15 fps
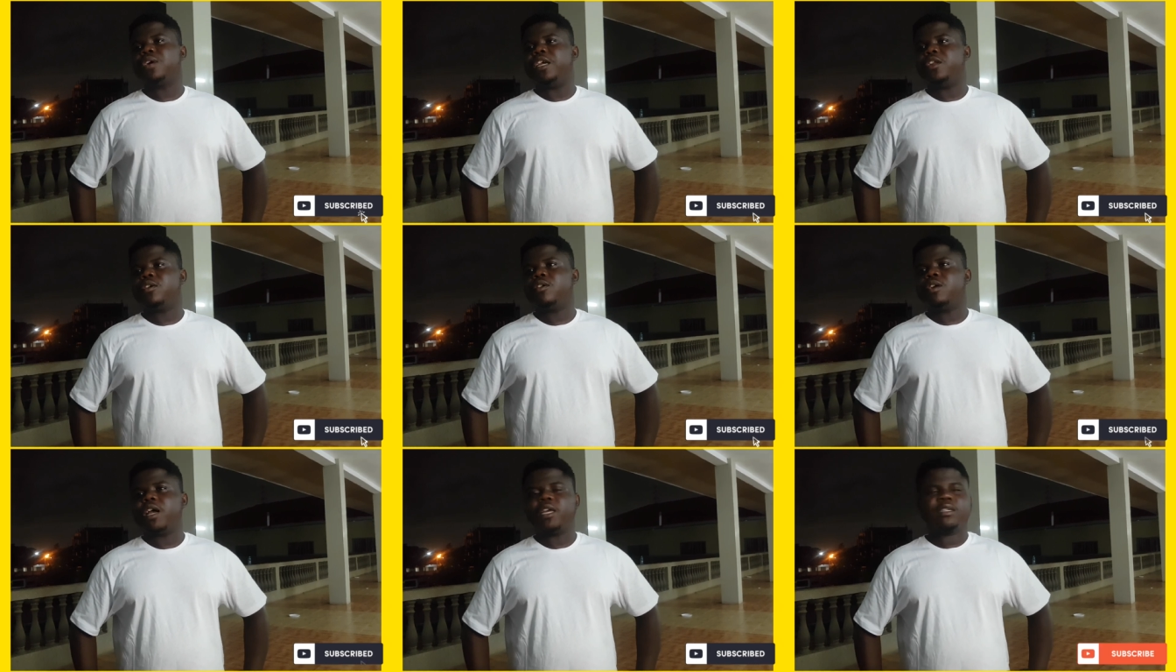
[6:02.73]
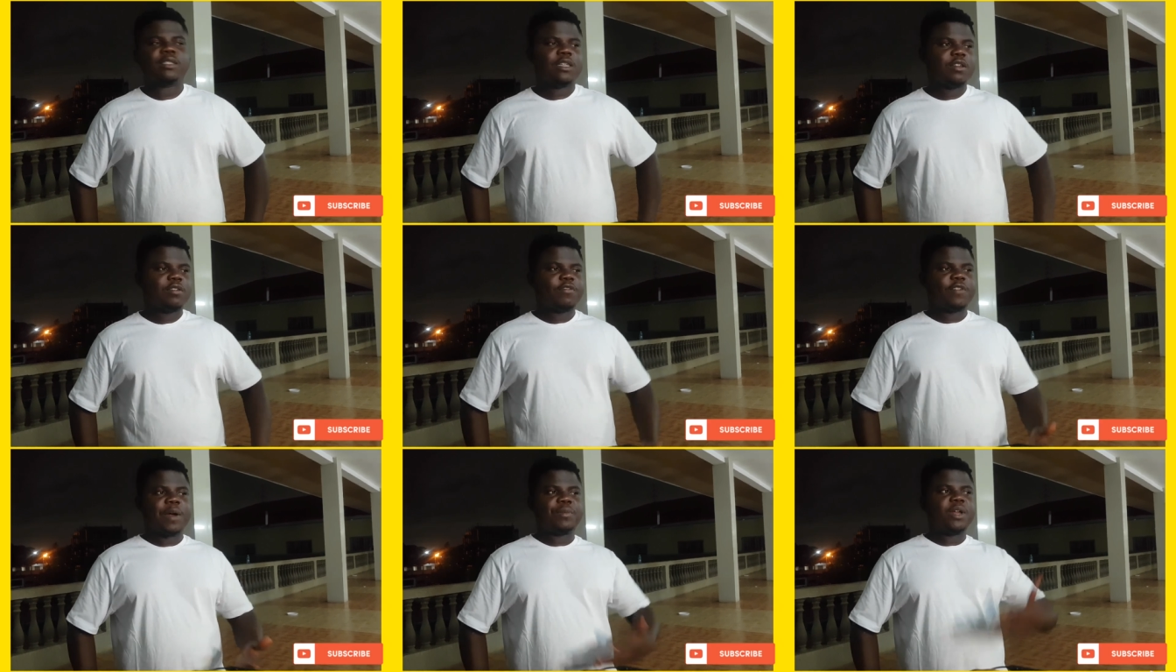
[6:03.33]
you know. And you
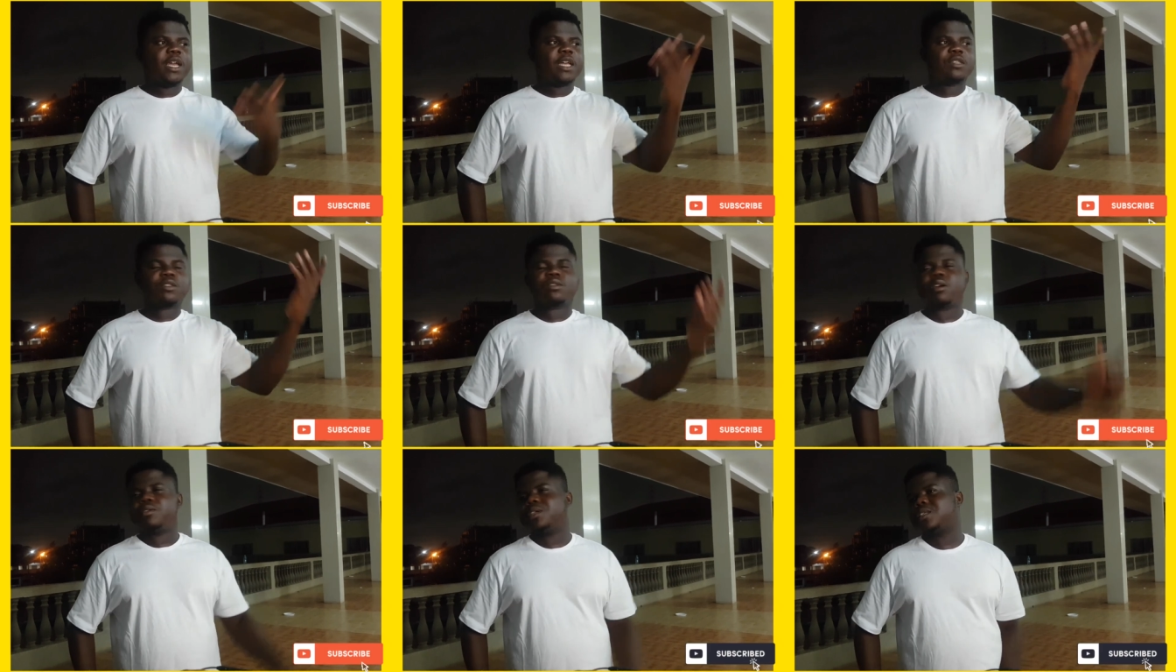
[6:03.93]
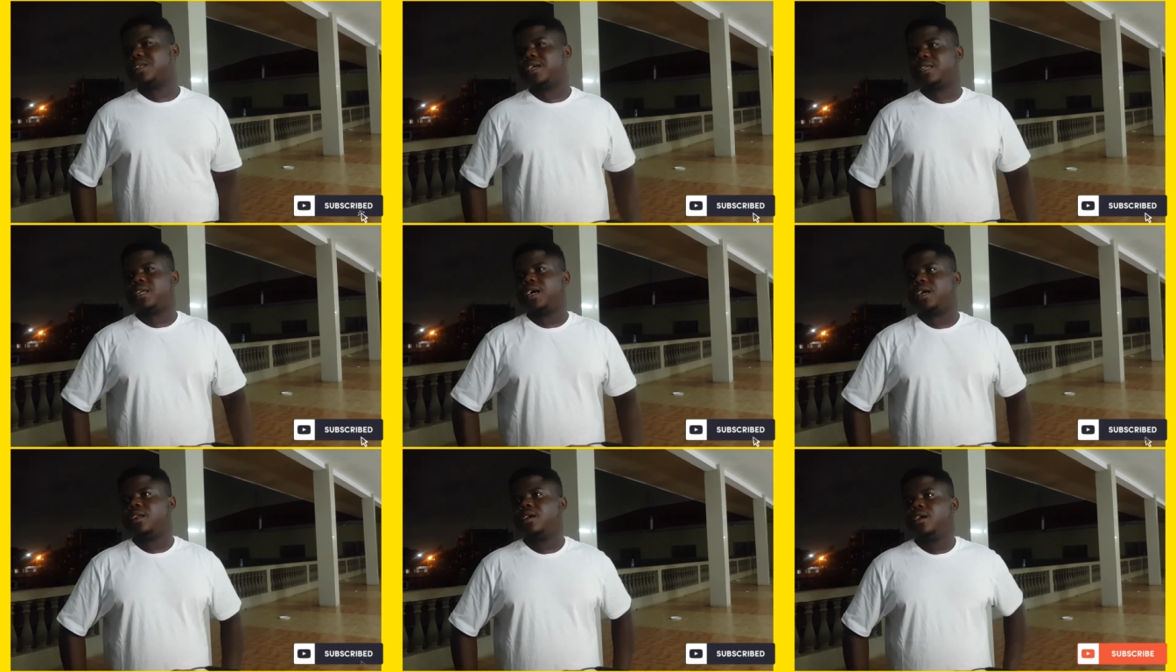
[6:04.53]
fabricate stories like
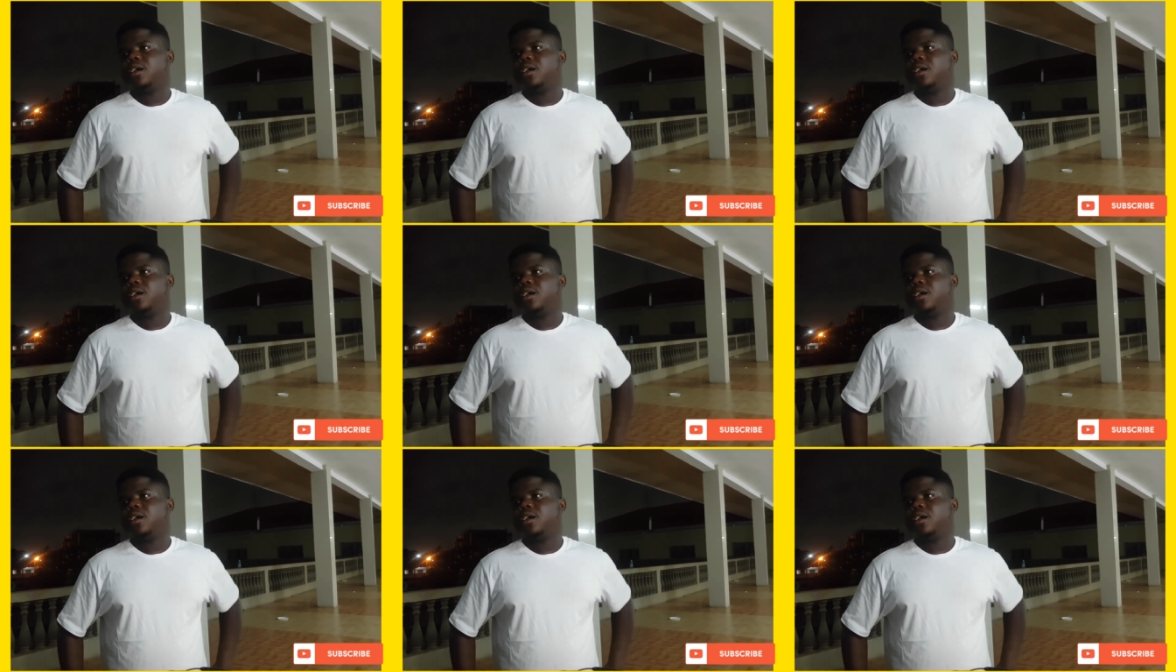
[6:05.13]
that.